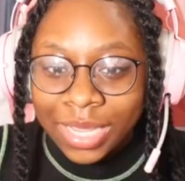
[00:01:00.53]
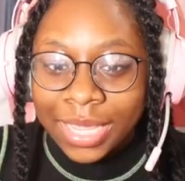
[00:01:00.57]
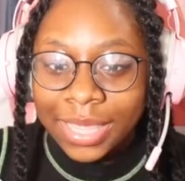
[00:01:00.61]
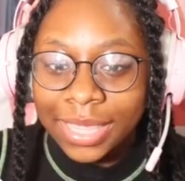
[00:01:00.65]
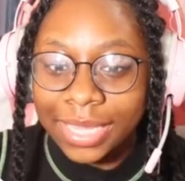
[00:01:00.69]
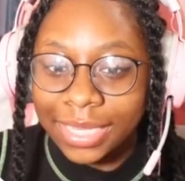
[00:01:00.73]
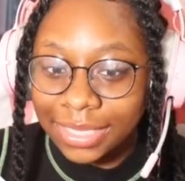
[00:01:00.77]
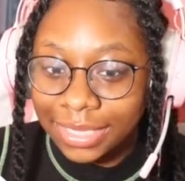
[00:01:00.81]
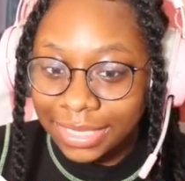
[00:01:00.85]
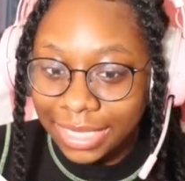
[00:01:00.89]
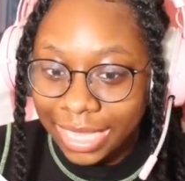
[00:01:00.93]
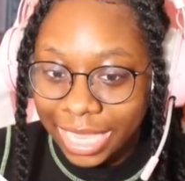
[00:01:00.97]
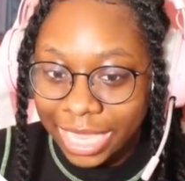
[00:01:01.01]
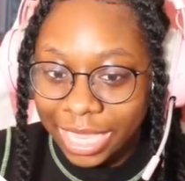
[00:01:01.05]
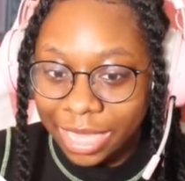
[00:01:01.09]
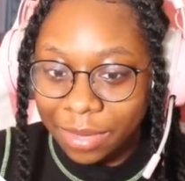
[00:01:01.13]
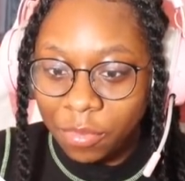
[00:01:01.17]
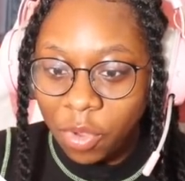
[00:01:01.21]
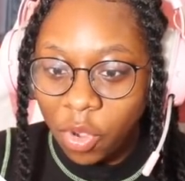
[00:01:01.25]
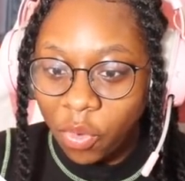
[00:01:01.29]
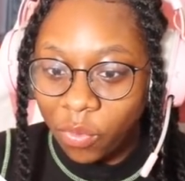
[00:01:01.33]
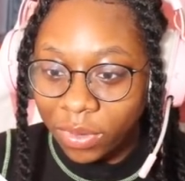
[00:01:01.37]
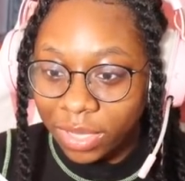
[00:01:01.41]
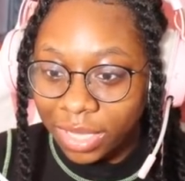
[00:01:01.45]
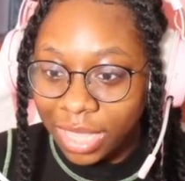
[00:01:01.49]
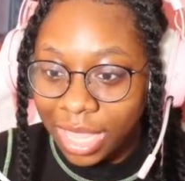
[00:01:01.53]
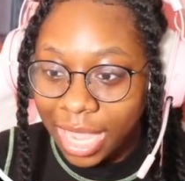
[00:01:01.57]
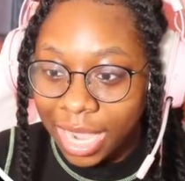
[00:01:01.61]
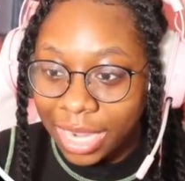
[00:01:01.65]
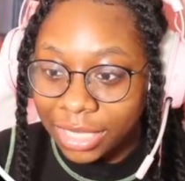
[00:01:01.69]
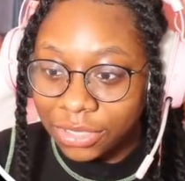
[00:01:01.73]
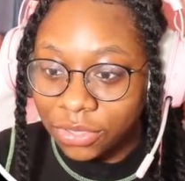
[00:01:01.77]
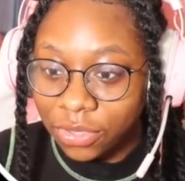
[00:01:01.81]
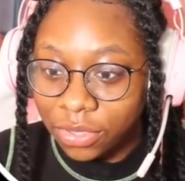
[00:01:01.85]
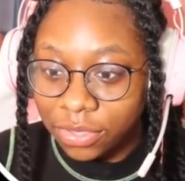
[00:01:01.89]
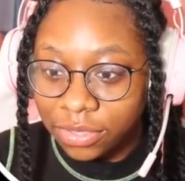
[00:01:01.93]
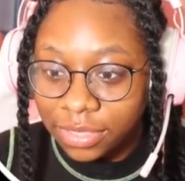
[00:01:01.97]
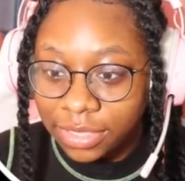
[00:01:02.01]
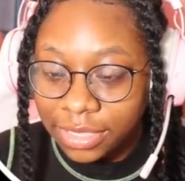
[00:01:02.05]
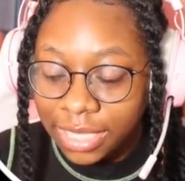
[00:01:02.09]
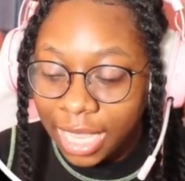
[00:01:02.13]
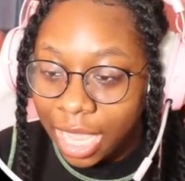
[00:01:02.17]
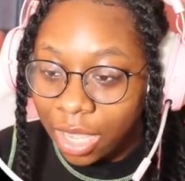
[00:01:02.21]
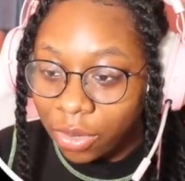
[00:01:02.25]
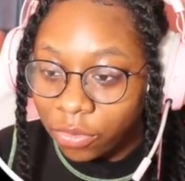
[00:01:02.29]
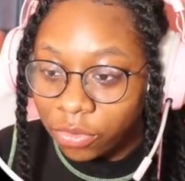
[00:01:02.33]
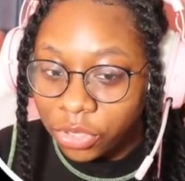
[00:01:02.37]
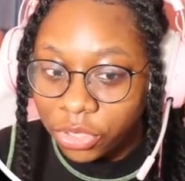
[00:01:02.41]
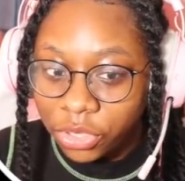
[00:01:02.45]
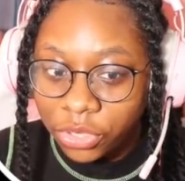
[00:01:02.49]
this game relies on
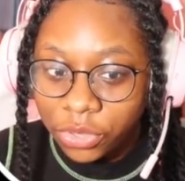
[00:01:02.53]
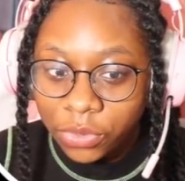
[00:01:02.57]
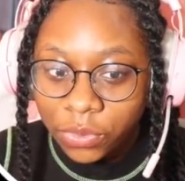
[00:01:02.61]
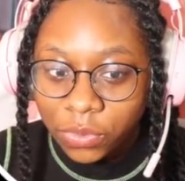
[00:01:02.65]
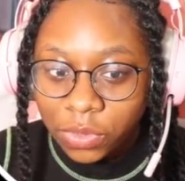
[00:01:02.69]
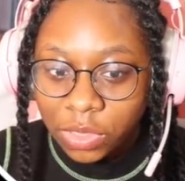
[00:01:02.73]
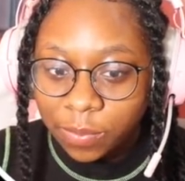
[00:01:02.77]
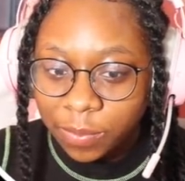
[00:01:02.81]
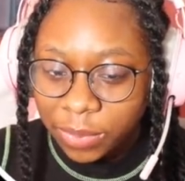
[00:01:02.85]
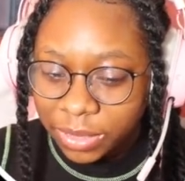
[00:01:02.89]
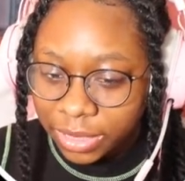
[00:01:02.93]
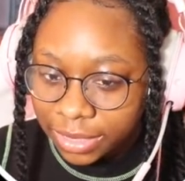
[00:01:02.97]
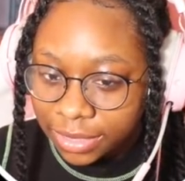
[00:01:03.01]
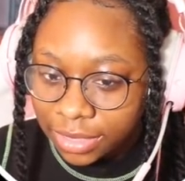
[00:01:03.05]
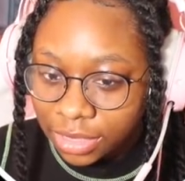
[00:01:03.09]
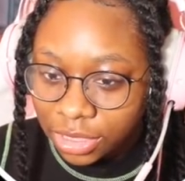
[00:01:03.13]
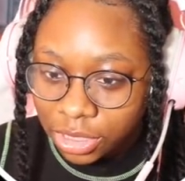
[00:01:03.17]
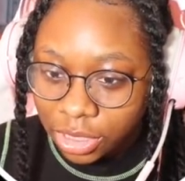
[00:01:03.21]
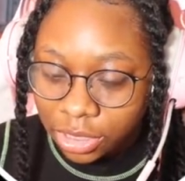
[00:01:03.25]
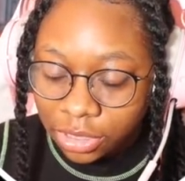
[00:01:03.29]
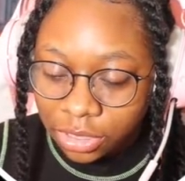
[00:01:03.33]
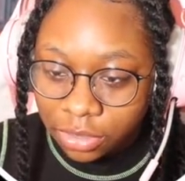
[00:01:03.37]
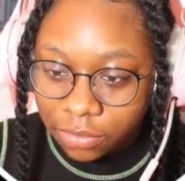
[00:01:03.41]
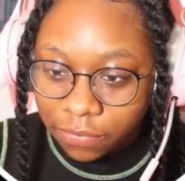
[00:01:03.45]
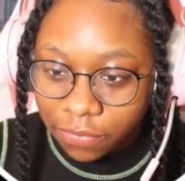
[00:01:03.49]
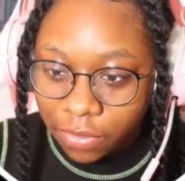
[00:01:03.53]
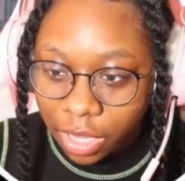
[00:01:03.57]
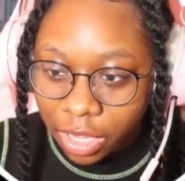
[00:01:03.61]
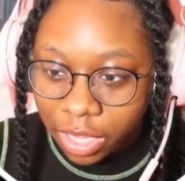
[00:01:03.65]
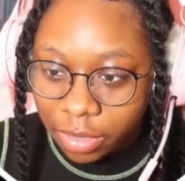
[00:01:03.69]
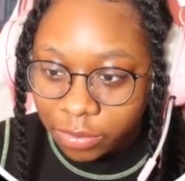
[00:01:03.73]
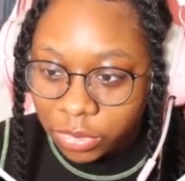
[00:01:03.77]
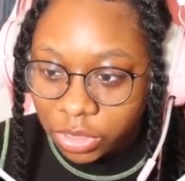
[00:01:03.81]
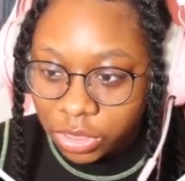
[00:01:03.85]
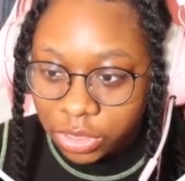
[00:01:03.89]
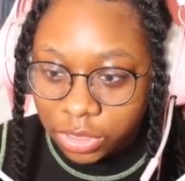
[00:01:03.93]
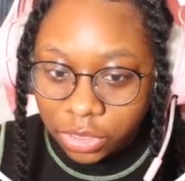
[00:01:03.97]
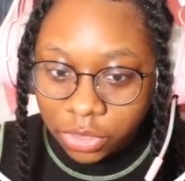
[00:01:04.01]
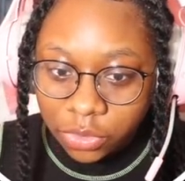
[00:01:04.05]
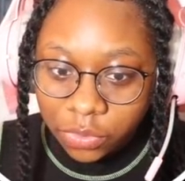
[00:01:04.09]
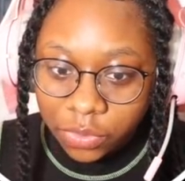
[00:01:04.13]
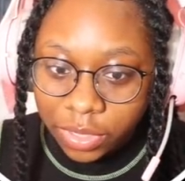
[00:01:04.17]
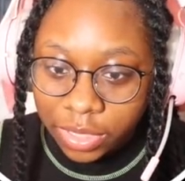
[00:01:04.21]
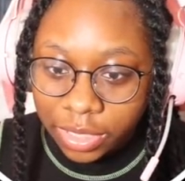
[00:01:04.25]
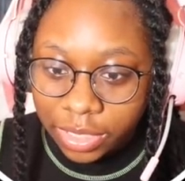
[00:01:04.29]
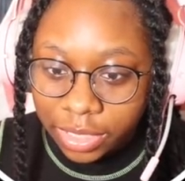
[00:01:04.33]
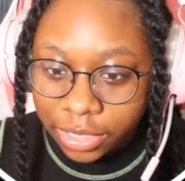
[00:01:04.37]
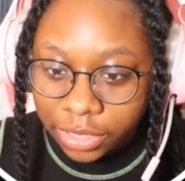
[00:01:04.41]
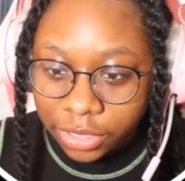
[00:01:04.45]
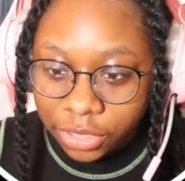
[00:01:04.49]
sound cues. Please adjust your volume until you
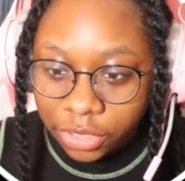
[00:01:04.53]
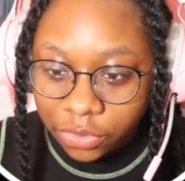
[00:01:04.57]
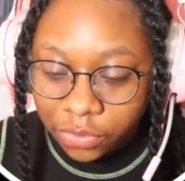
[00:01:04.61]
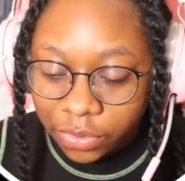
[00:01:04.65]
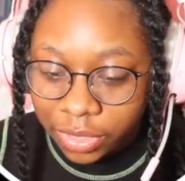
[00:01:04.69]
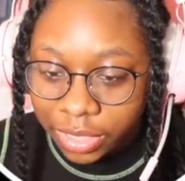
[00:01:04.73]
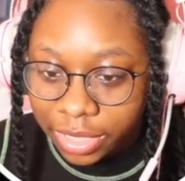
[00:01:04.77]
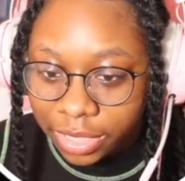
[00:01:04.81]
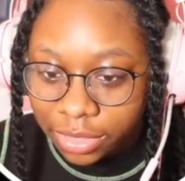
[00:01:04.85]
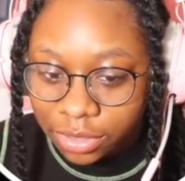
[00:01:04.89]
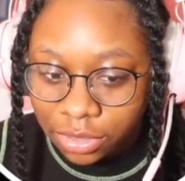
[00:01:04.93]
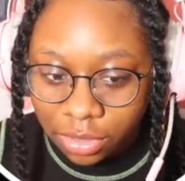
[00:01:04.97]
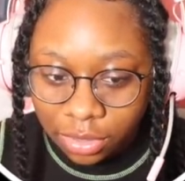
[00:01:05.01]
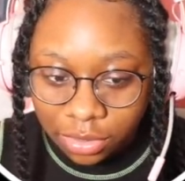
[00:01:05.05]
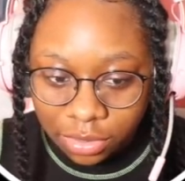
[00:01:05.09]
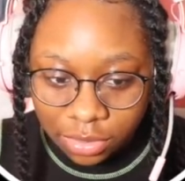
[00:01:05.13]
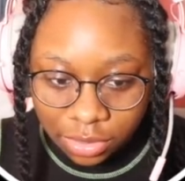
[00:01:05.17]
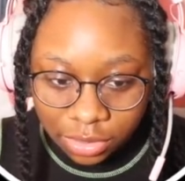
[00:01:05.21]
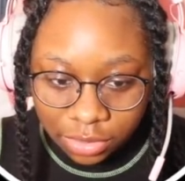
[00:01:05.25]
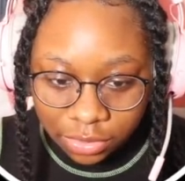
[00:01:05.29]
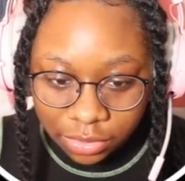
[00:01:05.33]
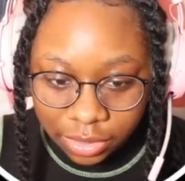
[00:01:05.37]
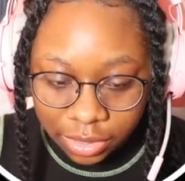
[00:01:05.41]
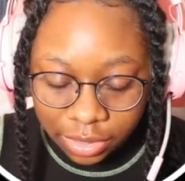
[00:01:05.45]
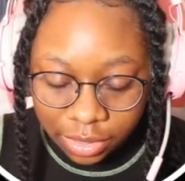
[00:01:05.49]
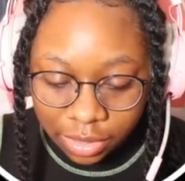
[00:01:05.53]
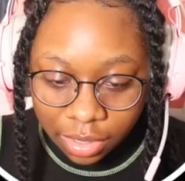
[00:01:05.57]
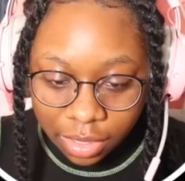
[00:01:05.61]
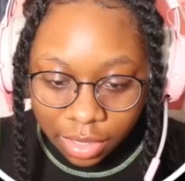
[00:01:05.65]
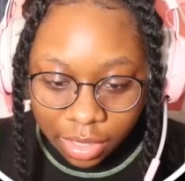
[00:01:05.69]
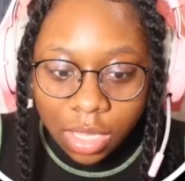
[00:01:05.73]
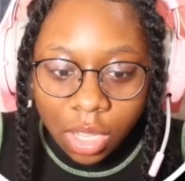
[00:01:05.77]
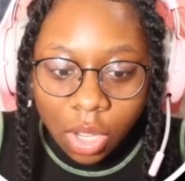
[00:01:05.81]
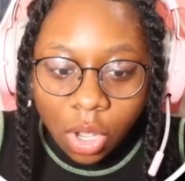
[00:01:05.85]
can hear crickets on the screen.